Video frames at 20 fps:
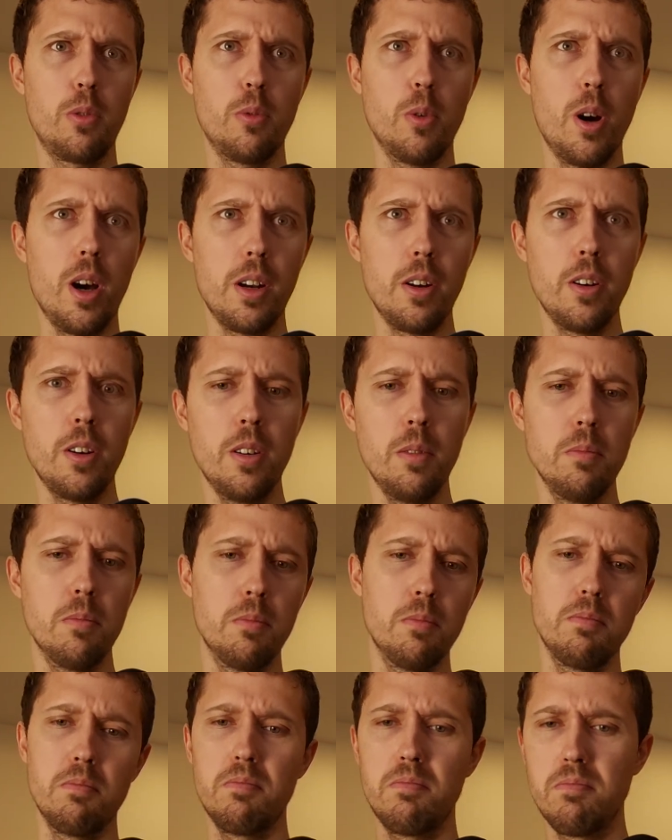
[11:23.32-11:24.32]
with water,
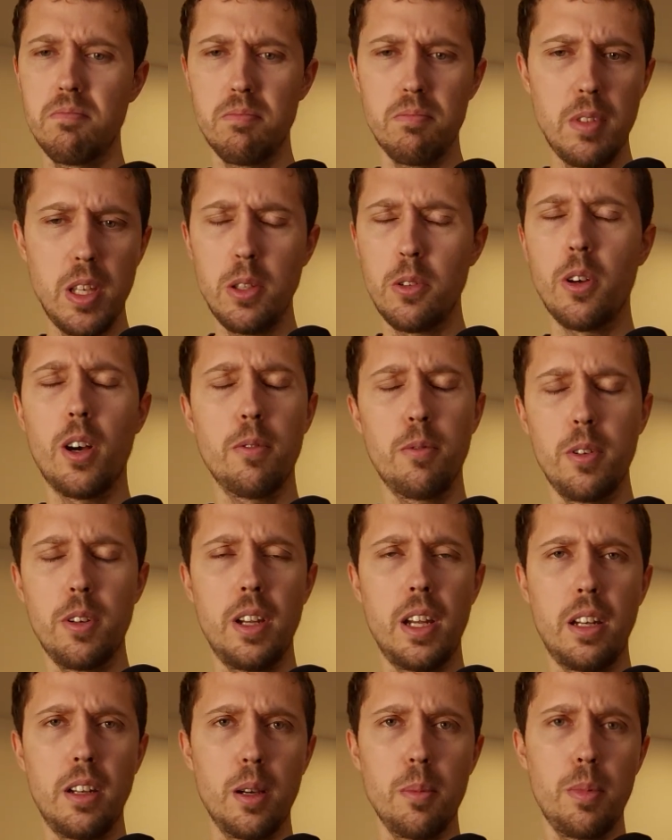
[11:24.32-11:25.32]
these
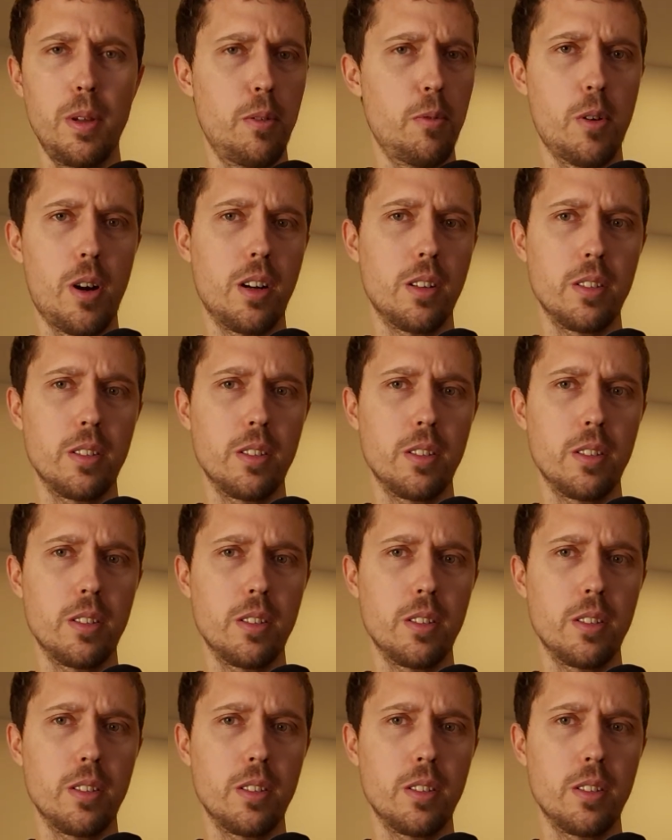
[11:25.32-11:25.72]
often end up in